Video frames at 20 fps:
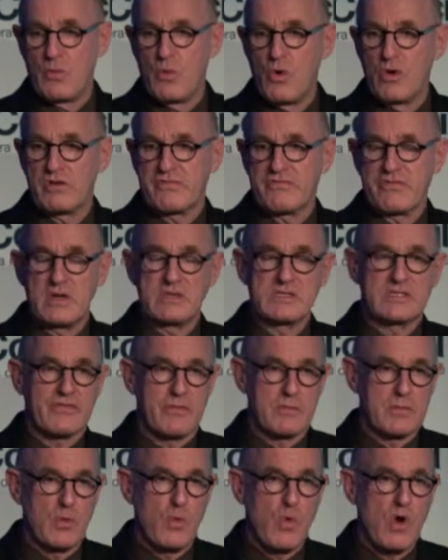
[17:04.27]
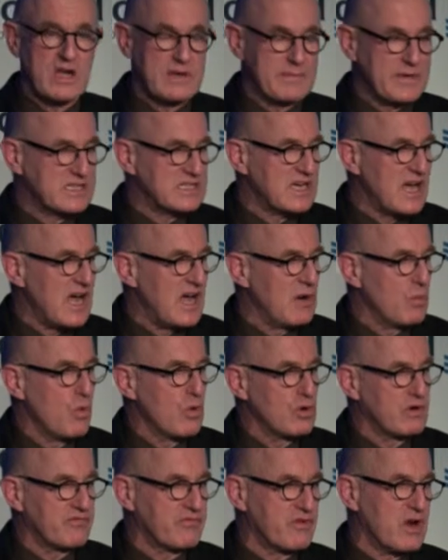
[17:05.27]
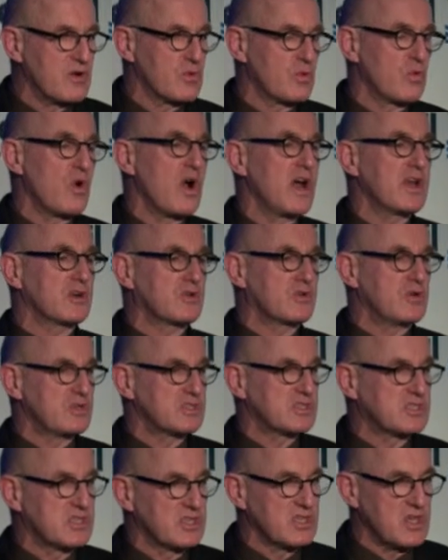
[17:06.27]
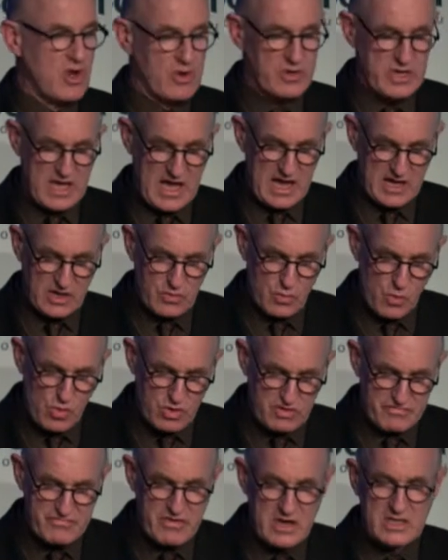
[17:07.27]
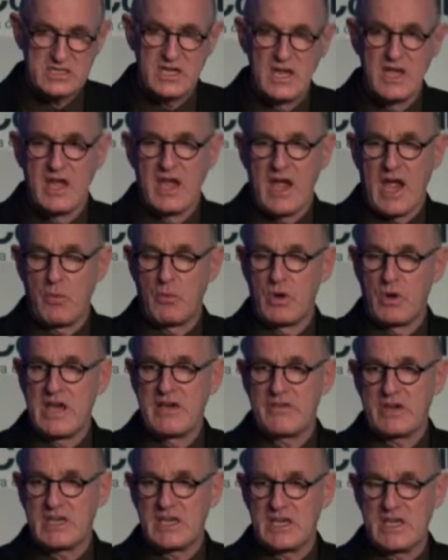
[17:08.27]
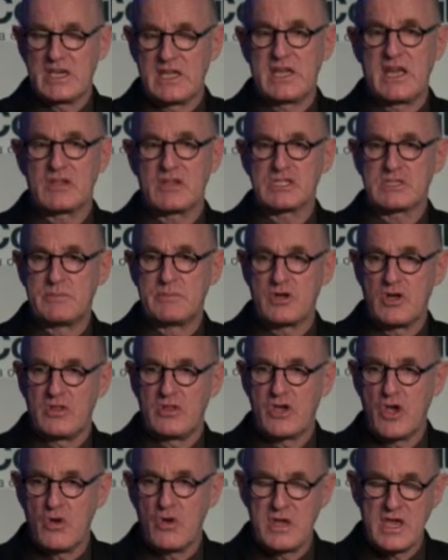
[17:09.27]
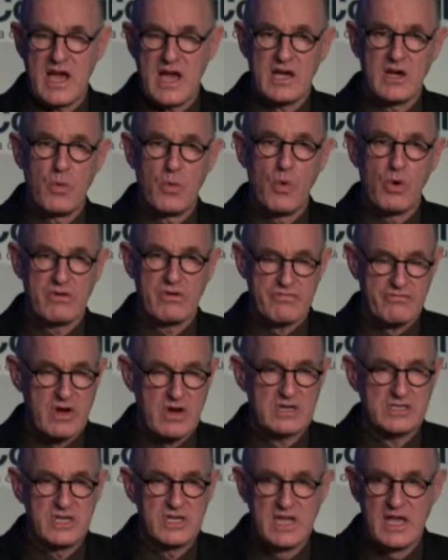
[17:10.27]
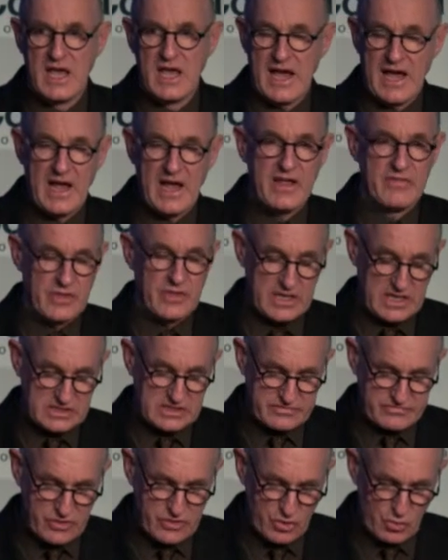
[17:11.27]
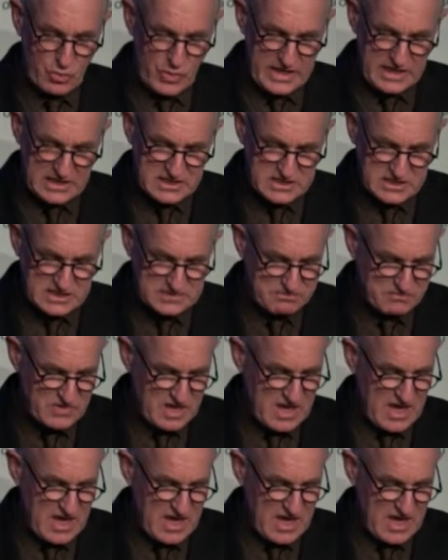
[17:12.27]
our waterfronts from the Waitemata waterfront right across to the Onehunga waterfront, and we'll have a key announcement on the Onehunga waterfront in the next few weeks.